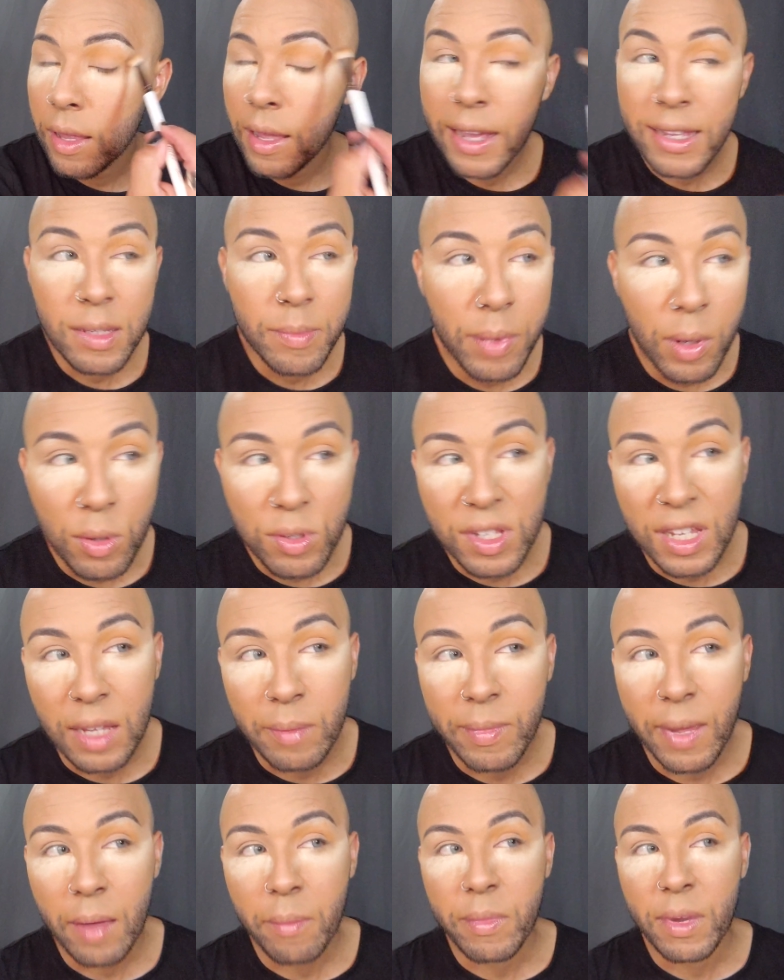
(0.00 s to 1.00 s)
as opposed to
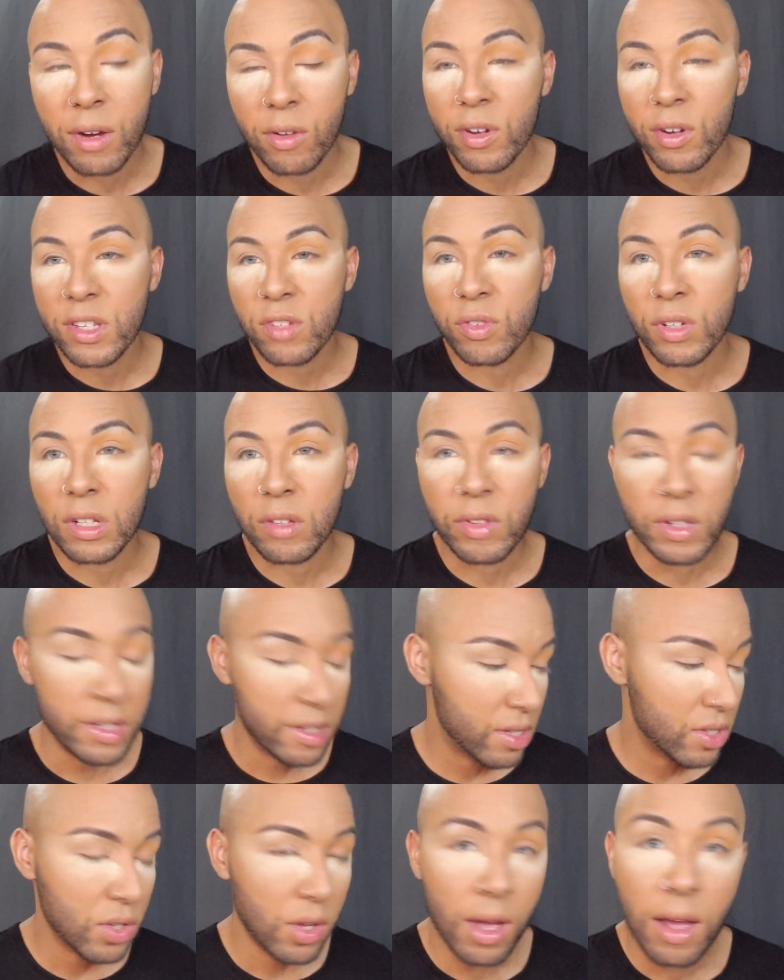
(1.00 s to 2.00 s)
in my mirror. It's really, really
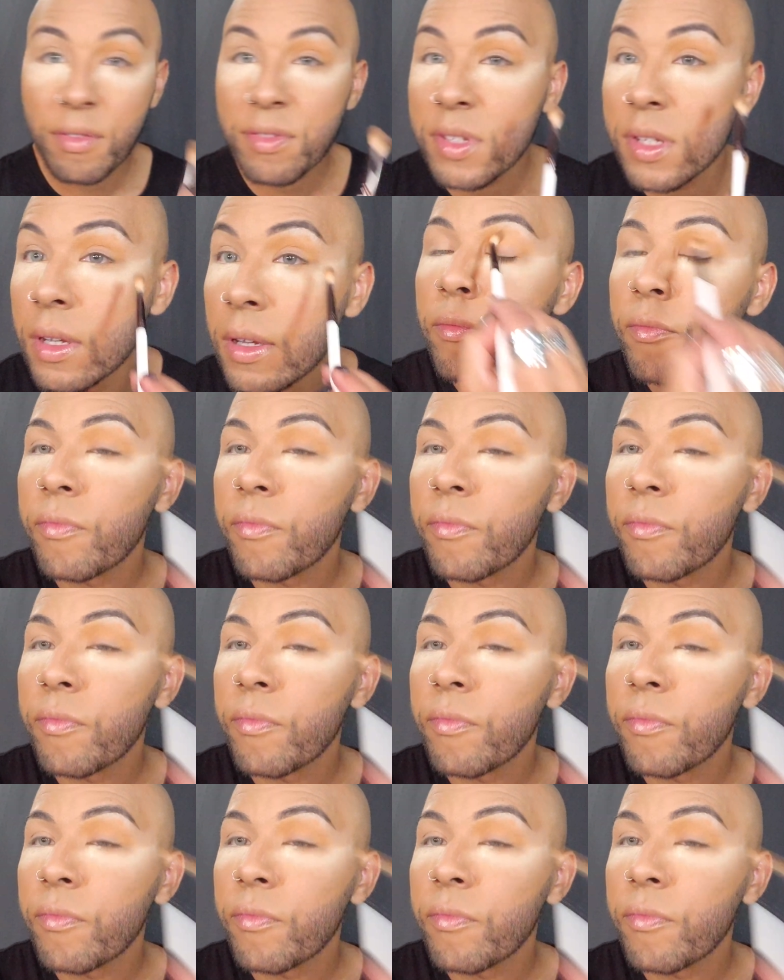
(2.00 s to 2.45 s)
soft.